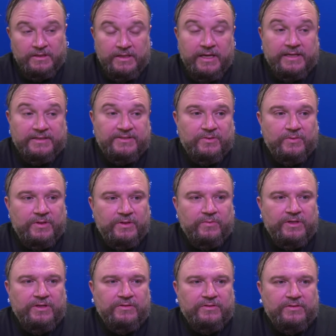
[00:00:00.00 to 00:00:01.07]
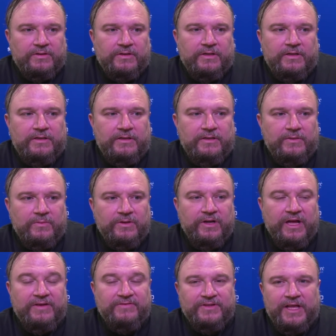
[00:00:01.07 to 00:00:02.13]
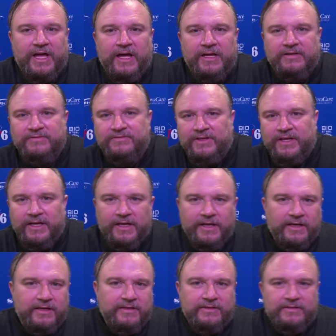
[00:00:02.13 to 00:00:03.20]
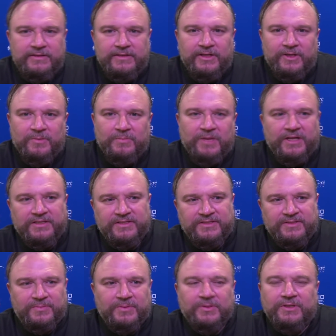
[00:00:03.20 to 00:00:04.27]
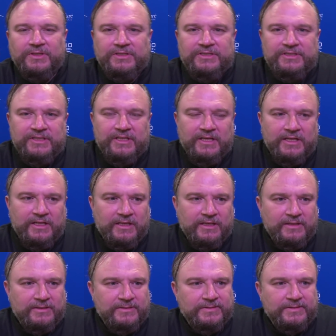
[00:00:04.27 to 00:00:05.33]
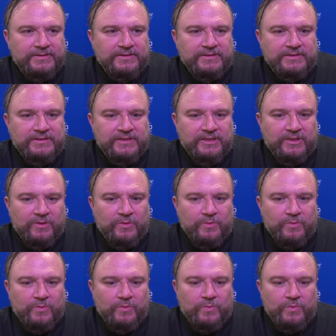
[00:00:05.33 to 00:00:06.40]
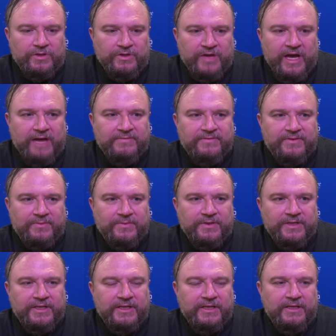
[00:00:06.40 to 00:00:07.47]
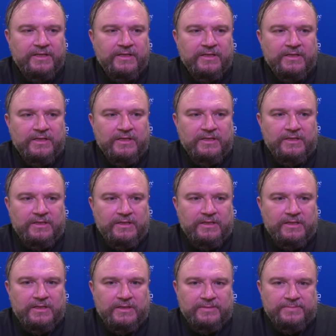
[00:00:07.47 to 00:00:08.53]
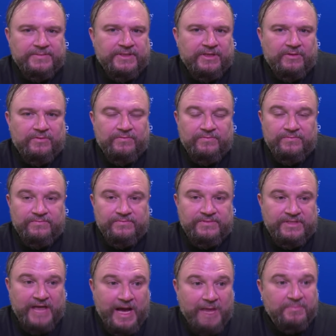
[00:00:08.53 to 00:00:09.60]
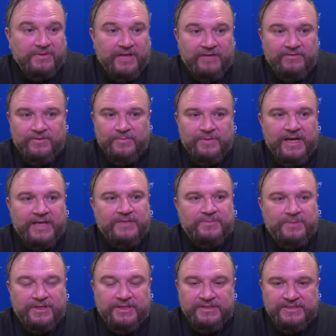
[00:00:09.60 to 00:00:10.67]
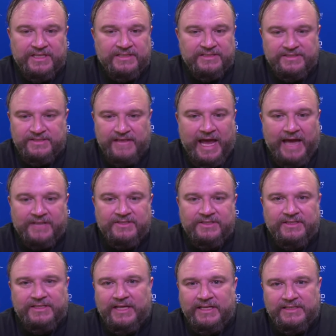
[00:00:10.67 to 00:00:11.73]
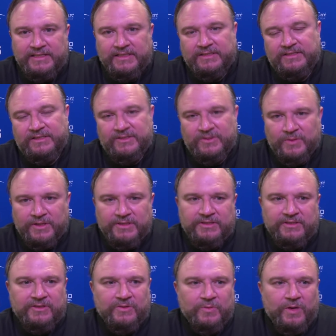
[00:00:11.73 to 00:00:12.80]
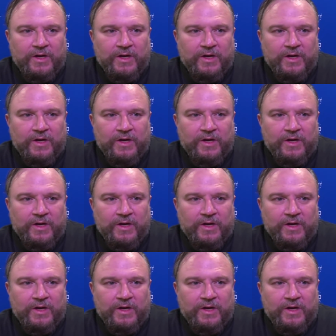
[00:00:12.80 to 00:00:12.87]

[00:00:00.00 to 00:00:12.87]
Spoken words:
Yeah, so we don't have a lot of, like, you know, buttons to push. You know, when you have three, you know, top level max players, that's actually the ideal situation you